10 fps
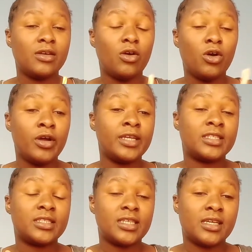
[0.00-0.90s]
All
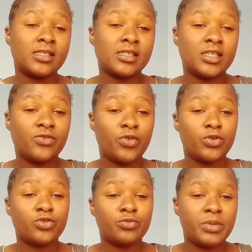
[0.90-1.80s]
it takes is for
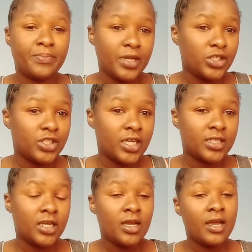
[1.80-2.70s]
you to be
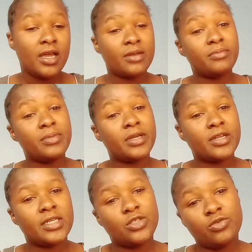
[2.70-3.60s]
patient and be
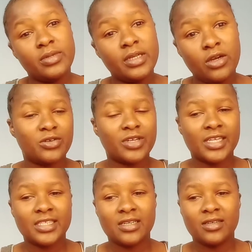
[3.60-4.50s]
ready to be
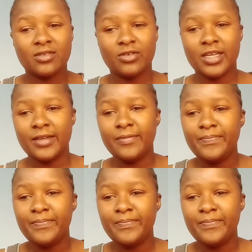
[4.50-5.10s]
corrected. Okay.